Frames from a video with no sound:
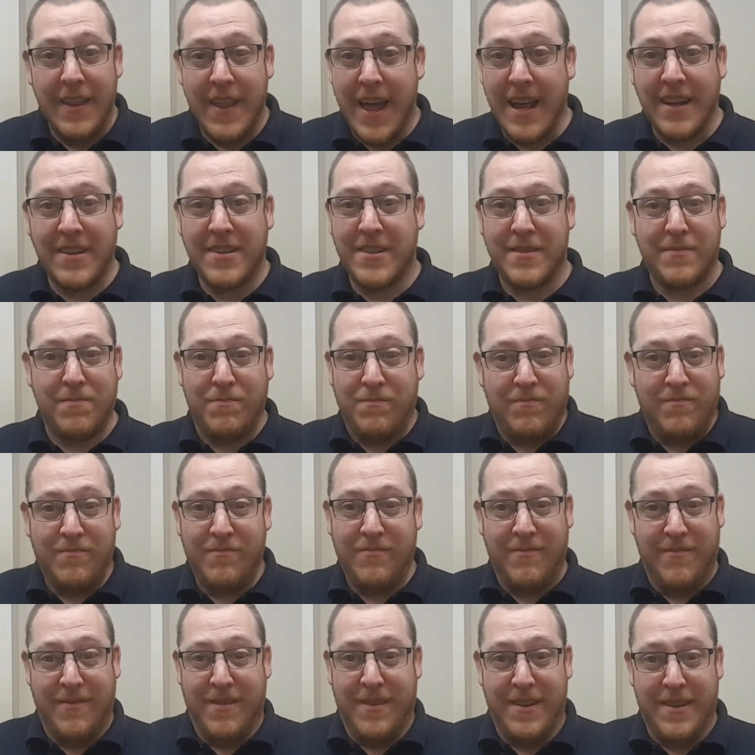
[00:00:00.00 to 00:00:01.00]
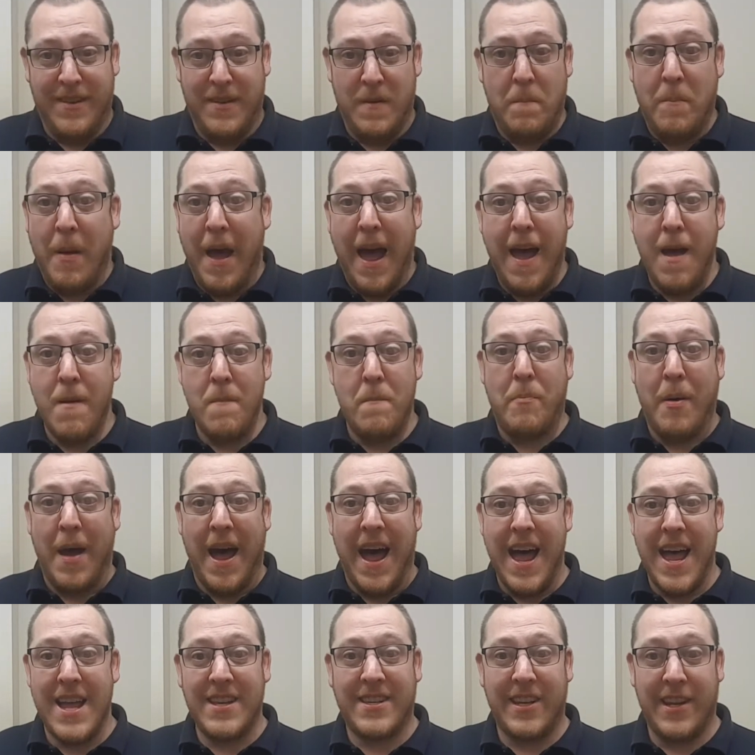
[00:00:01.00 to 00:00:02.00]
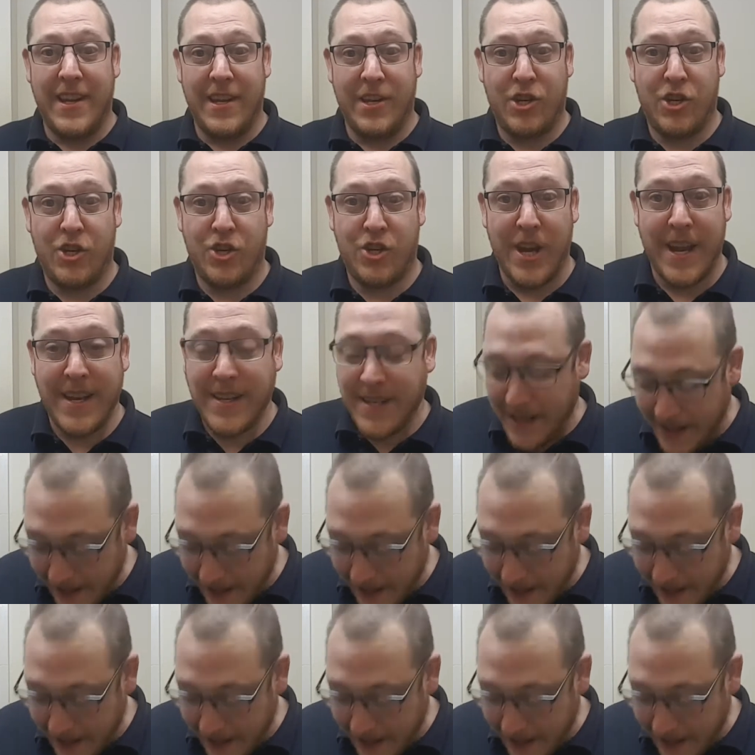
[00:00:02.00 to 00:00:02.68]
That's part and parcel of shit,